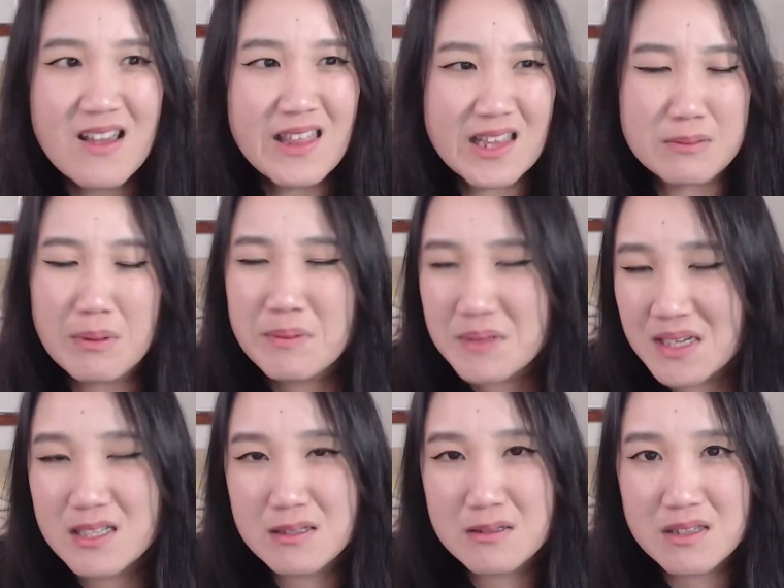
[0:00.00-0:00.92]
That's probably
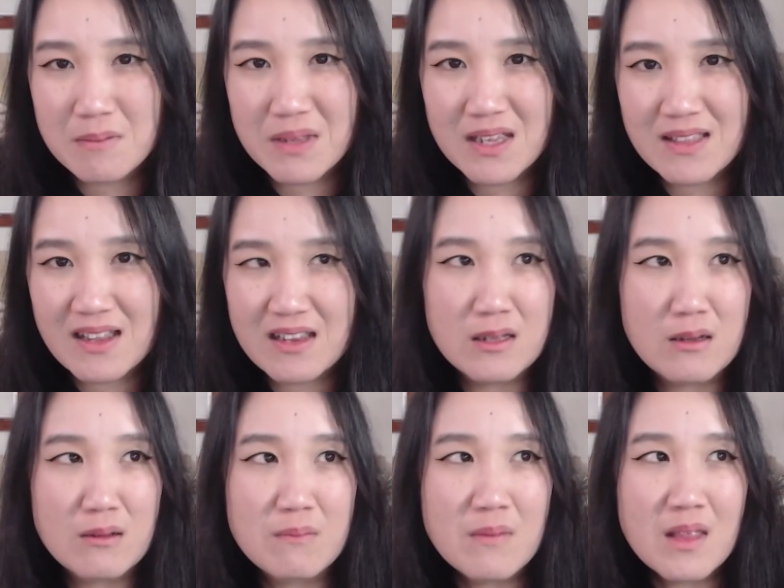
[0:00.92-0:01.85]
is something that, you
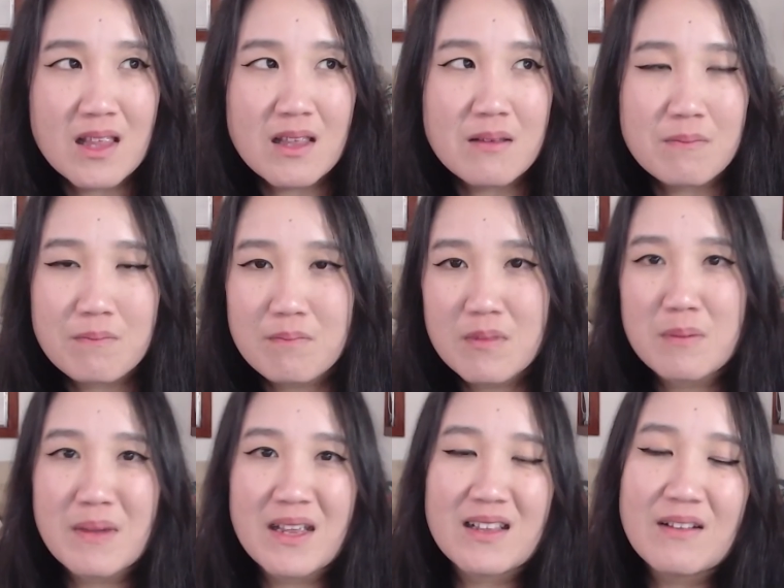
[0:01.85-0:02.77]
know, you
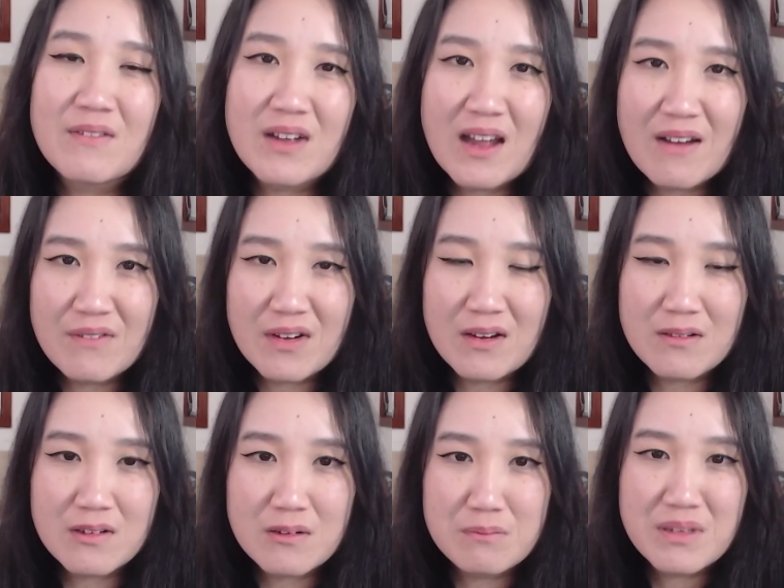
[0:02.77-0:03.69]
may never have a
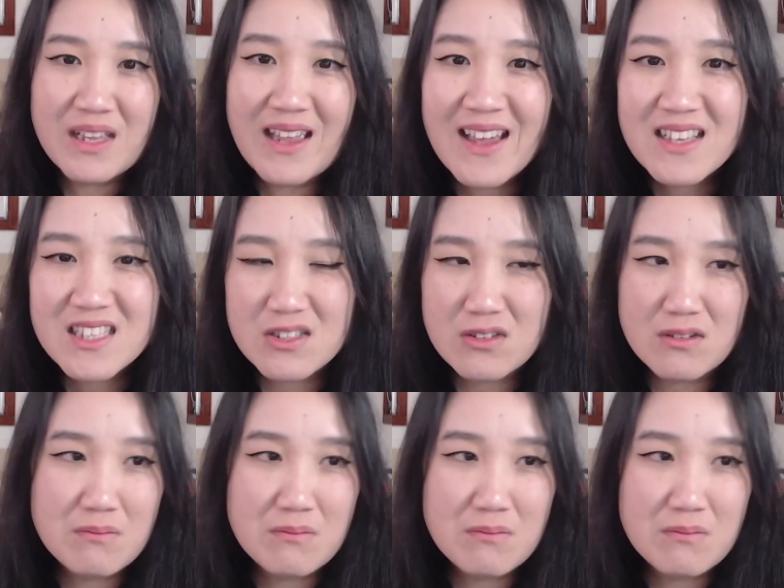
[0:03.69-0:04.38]
complete answer to,